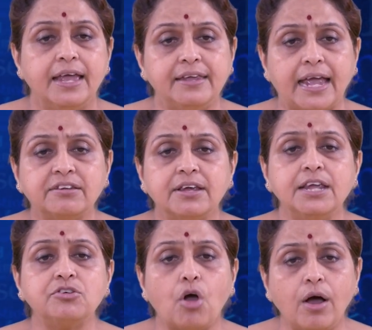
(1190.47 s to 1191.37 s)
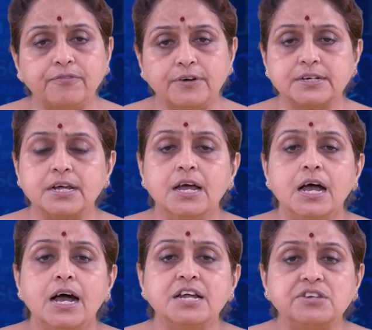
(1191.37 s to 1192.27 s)
yet it offered
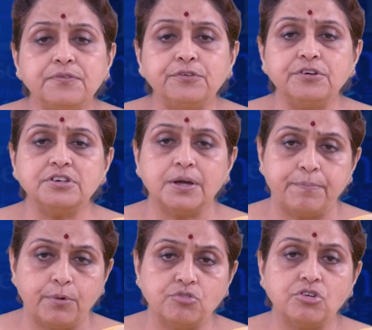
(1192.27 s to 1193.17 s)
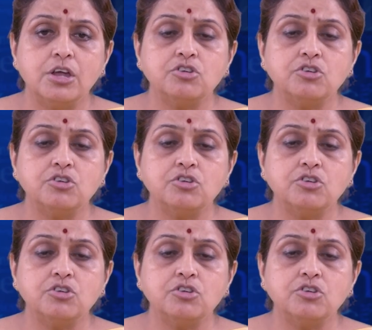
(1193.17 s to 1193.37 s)
a different approach